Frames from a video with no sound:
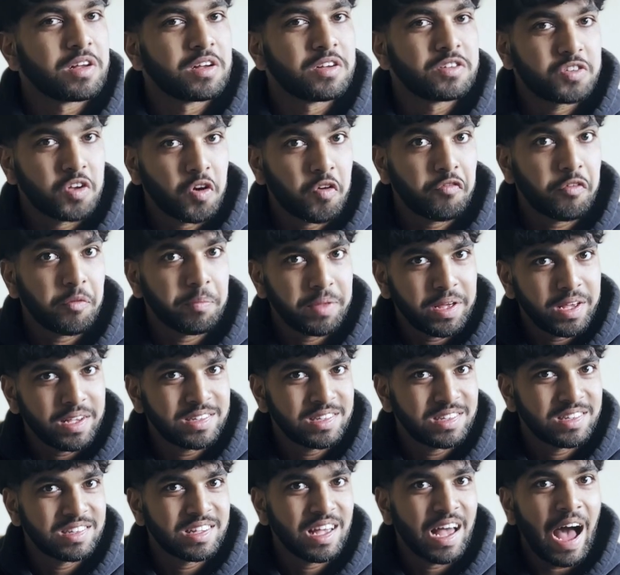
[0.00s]
So from
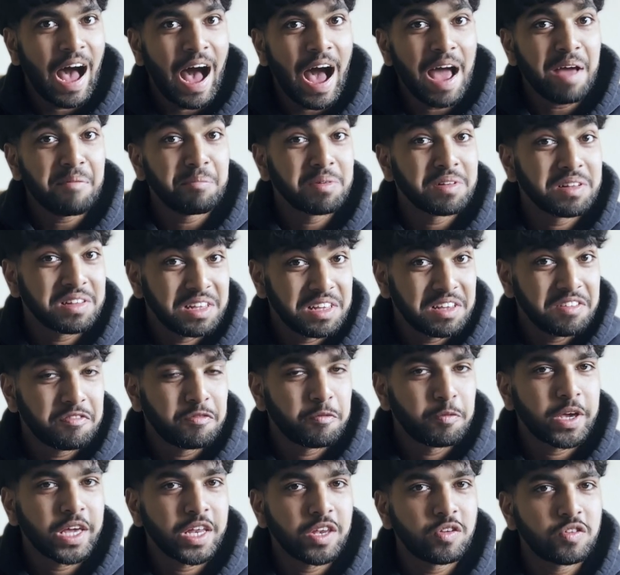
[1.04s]
this, I believe
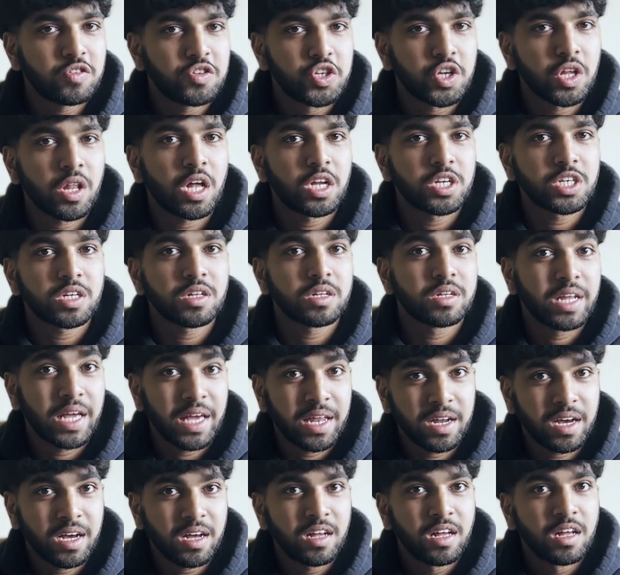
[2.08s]
we can use geological
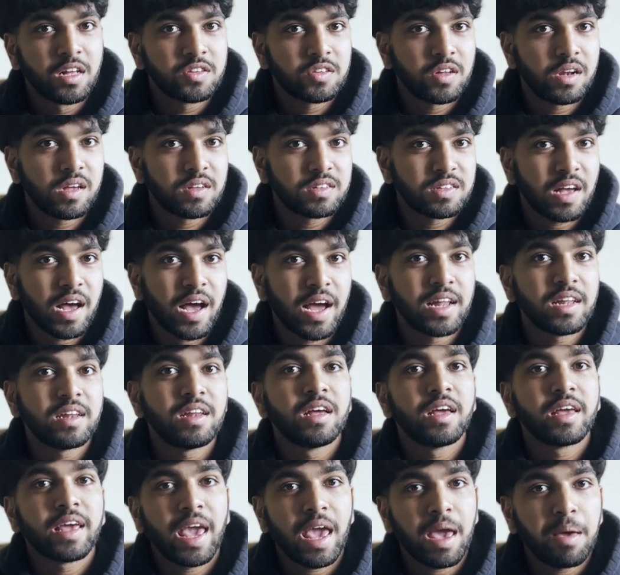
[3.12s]
data to design
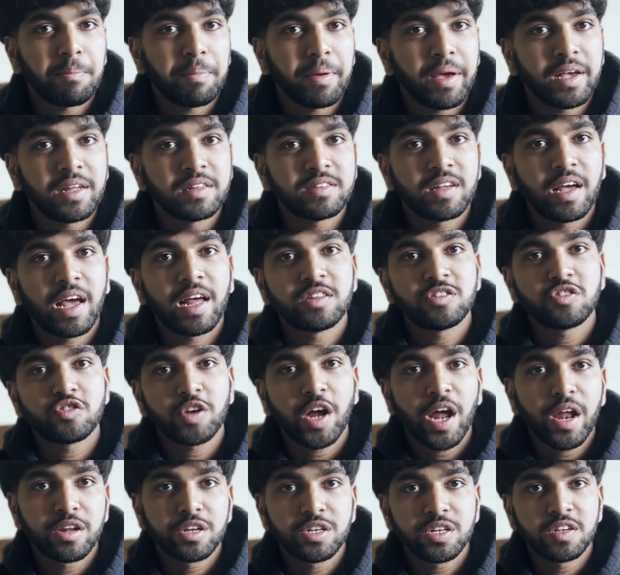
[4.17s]
campaigns and
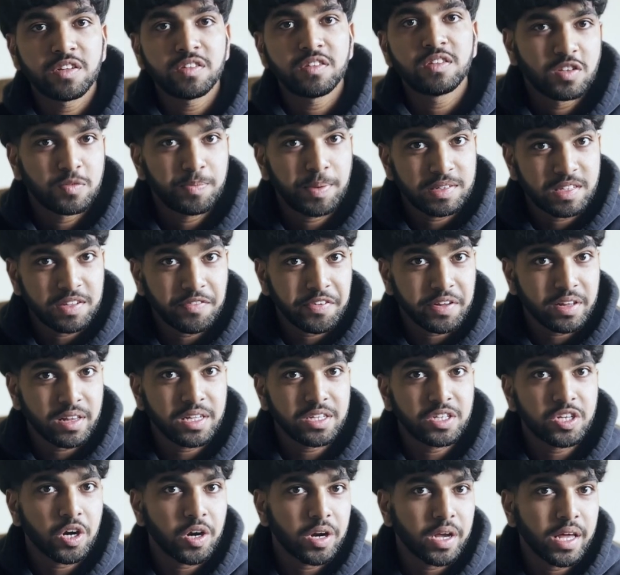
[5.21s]
strategies specifically
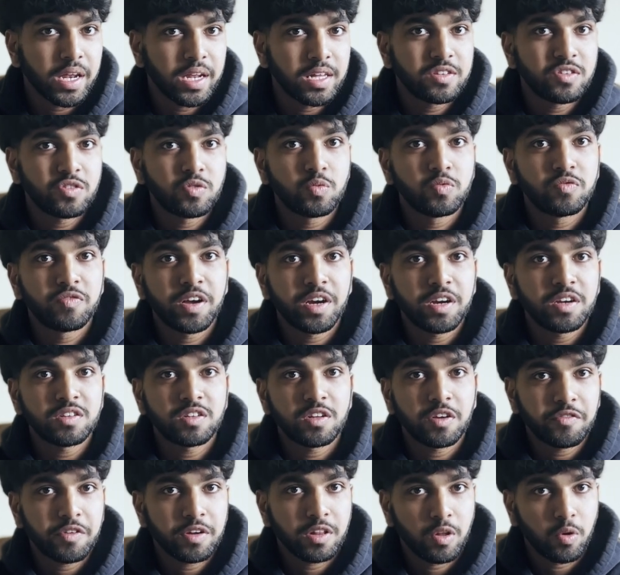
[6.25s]
targeted to various
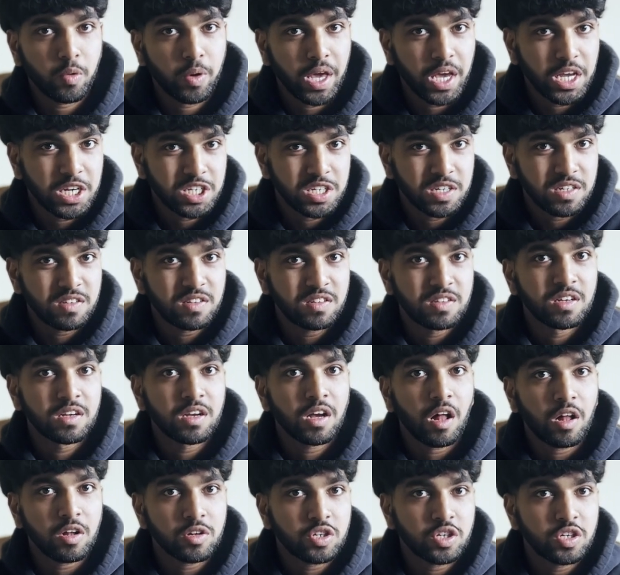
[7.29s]
different locations,
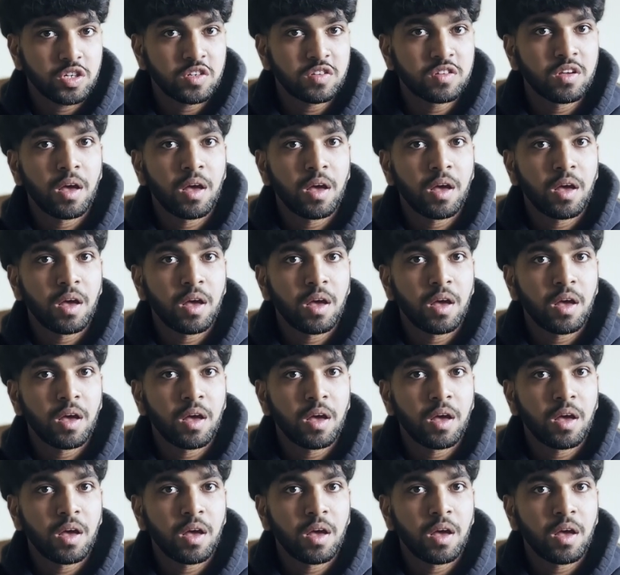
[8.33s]
cultures,